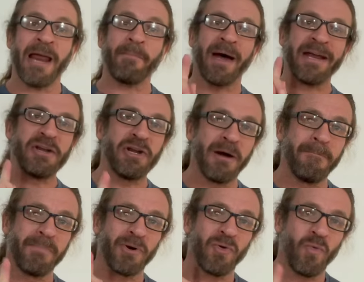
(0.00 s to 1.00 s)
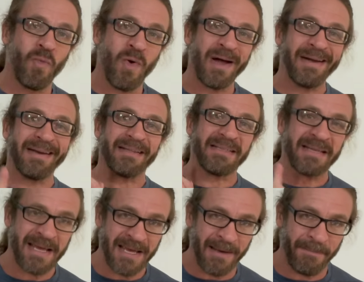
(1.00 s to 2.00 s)
And my number one
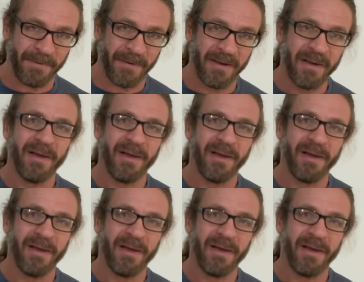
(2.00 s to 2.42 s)
tip